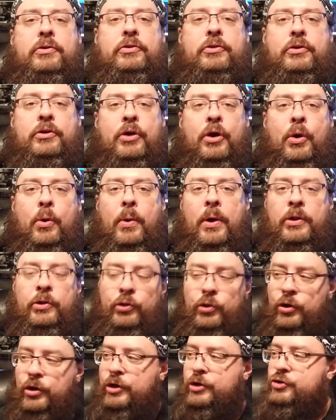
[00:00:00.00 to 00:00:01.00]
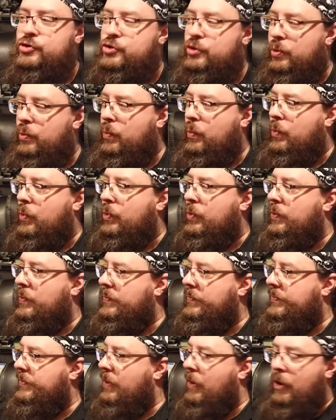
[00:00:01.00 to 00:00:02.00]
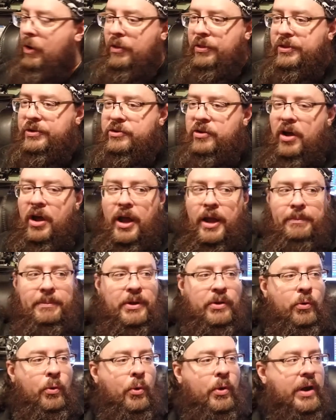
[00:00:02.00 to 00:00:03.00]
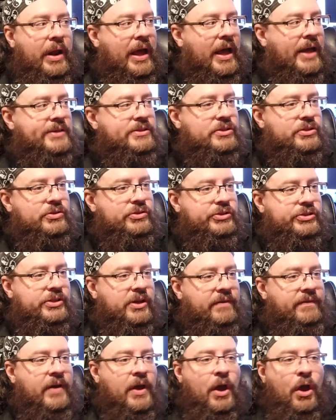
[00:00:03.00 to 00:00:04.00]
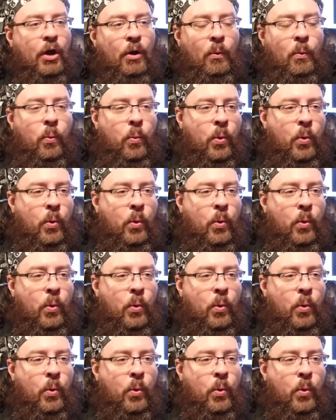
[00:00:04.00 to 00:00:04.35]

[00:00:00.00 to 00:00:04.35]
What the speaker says: to go and look at your world all the time and go and ask yourself,